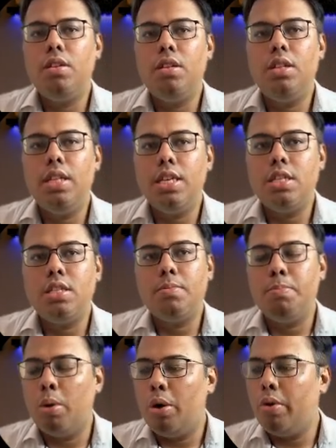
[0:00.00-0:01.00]
this
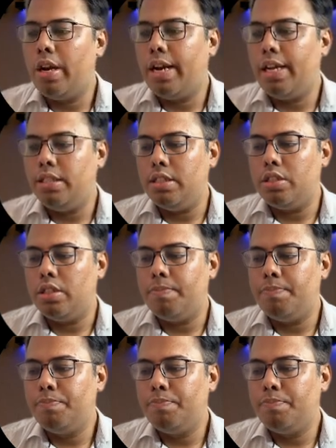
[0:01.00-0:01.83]
modularization.